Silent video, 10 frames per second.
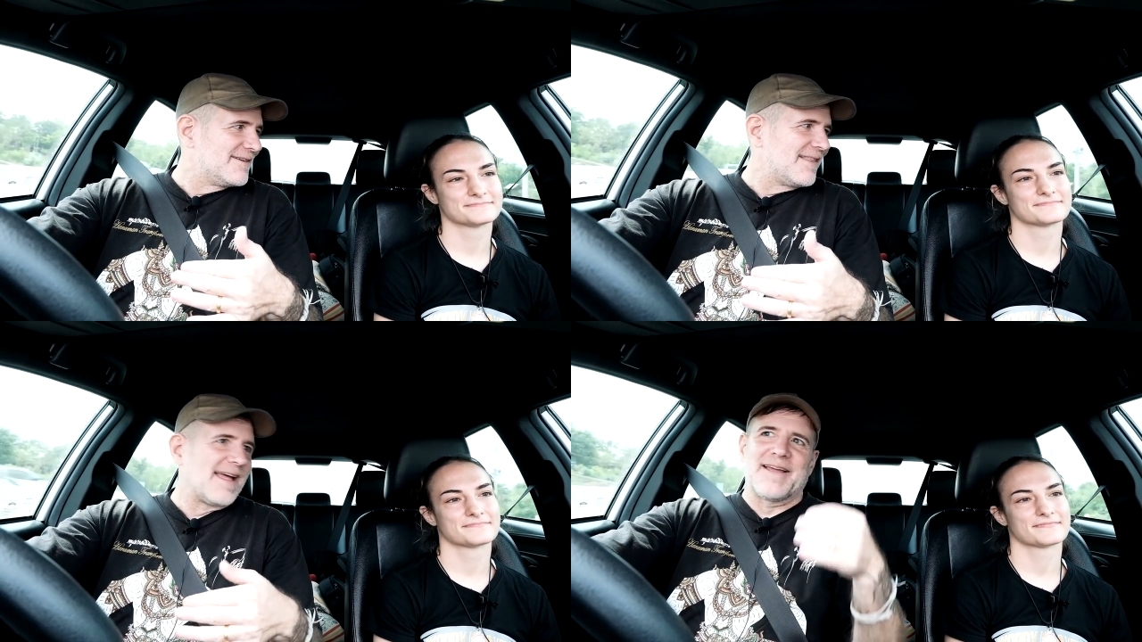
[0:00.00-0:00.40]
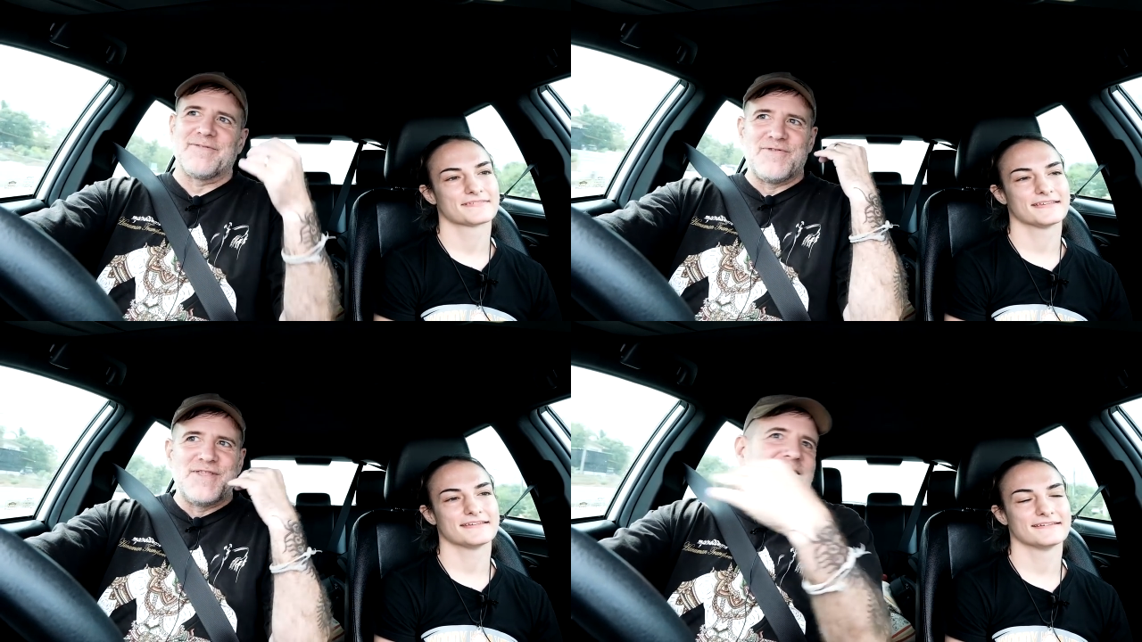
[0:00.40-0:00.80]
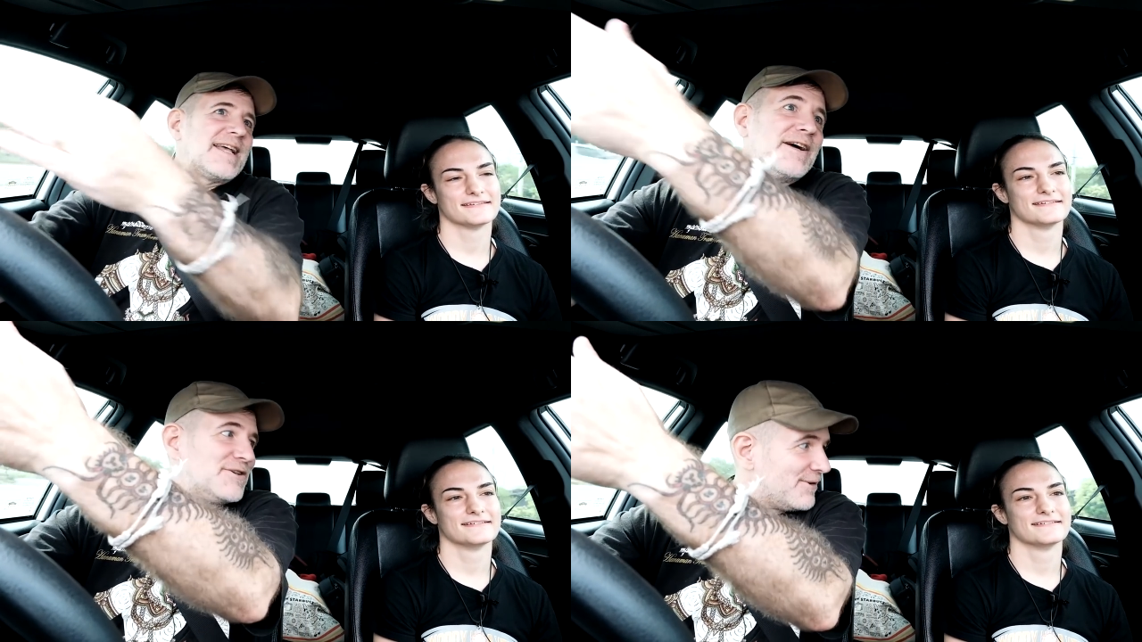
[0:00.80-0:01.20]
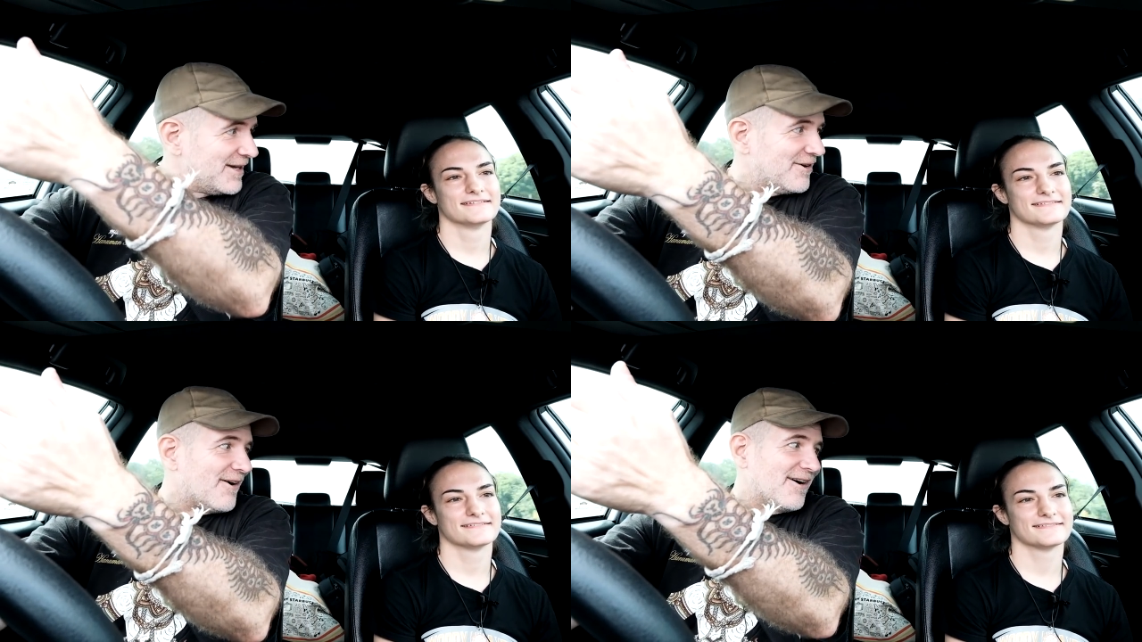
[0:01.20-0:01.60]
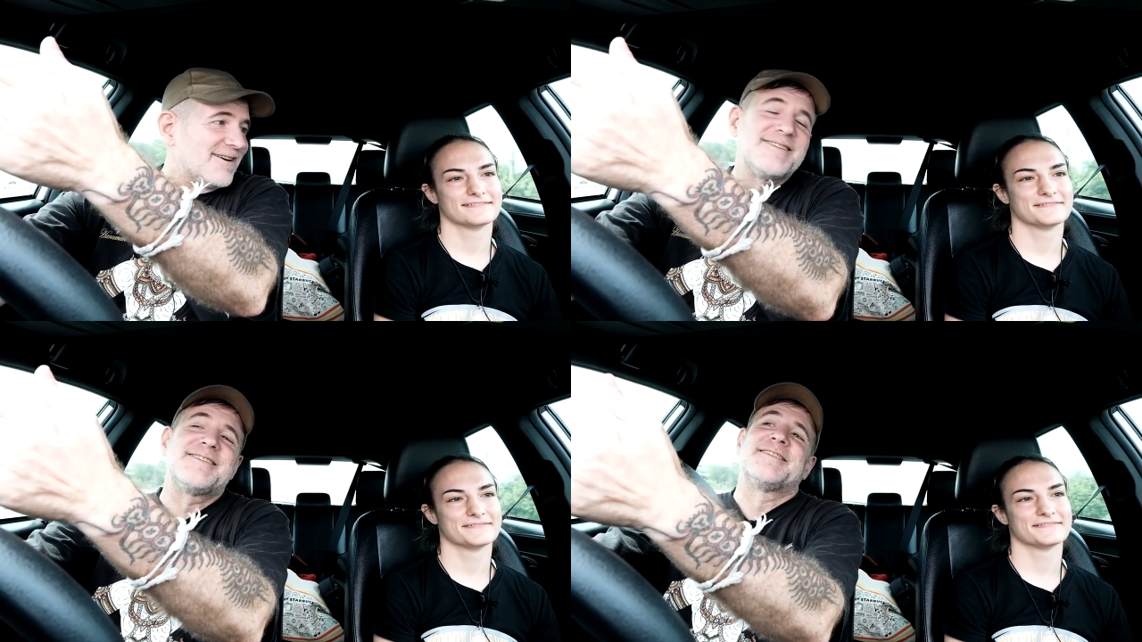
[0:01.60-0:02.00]
Speaker 1: like this 100
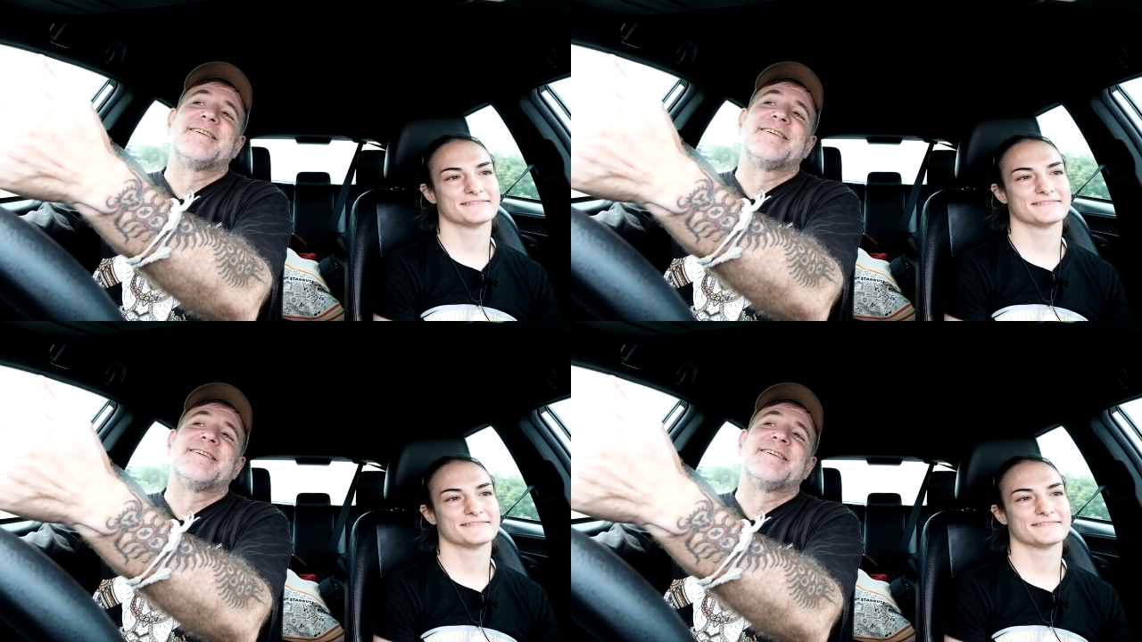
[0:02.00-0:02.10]
yards.